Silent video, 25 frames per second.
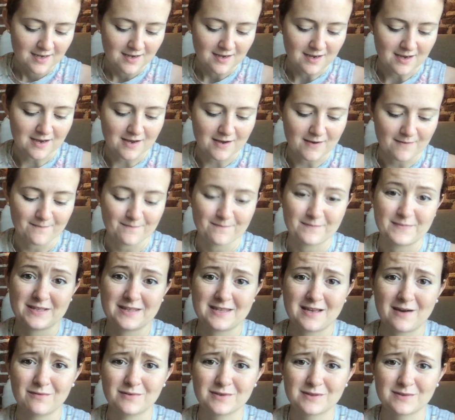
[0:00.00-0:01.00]
but
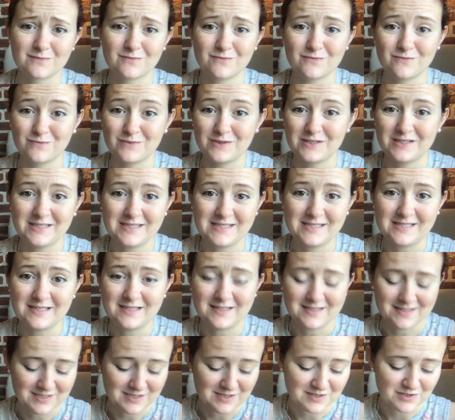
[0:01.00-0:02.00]
that was really
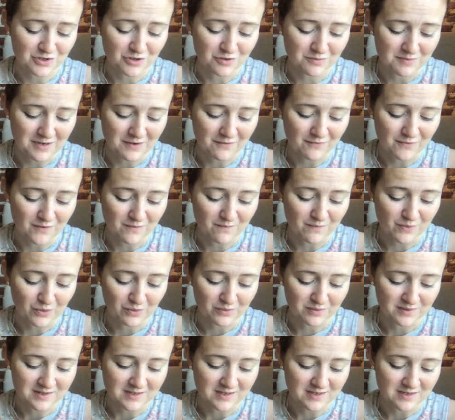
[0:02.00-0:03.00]
disturbing for
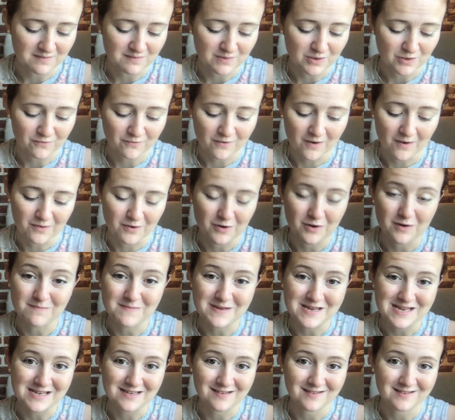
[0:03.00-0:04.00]
both her father and
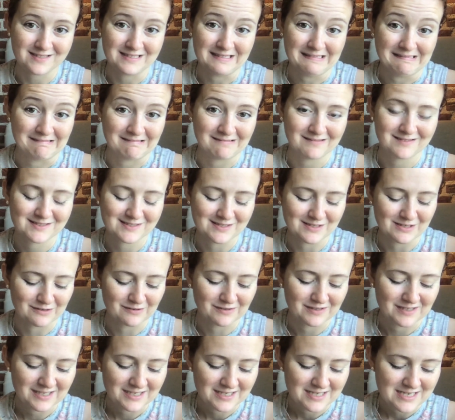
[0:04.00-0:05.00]
me,
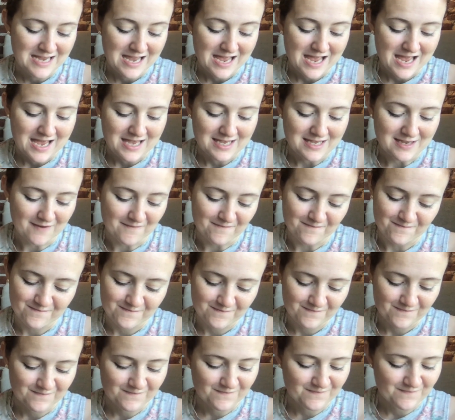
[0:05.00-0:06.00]
so yeah.
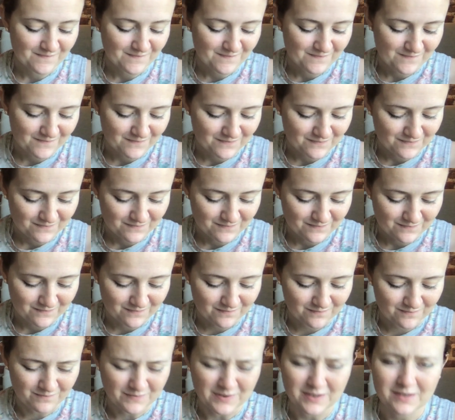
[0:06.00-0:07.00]

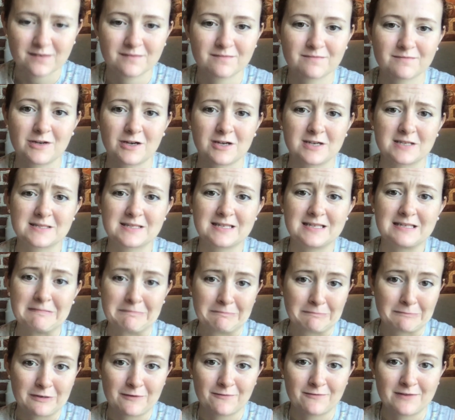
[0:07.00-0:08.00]
But
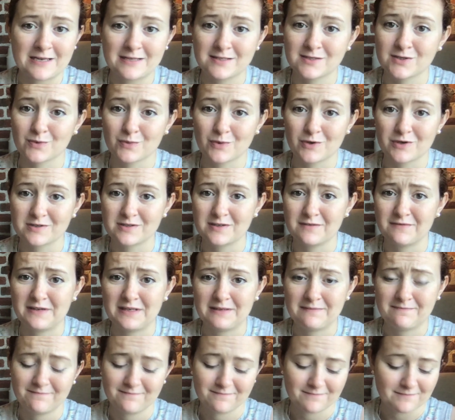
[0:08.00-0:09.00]
honestly, if that's the worst of
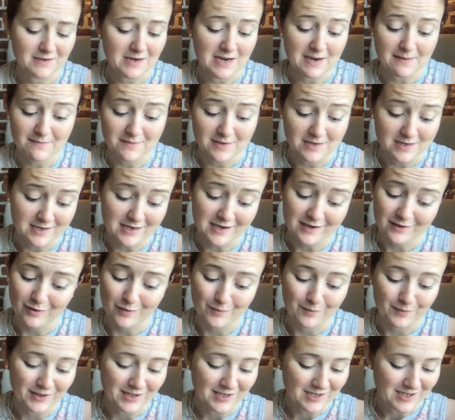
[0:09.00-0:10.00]
it, I'm not
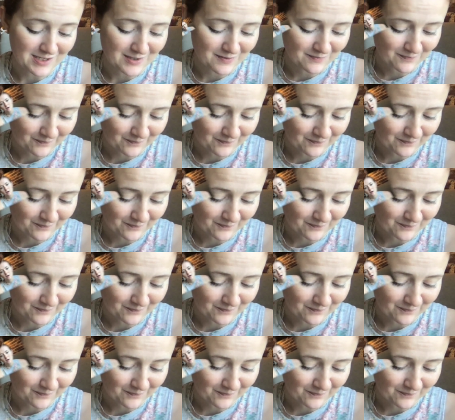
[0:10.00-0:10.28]
complaining.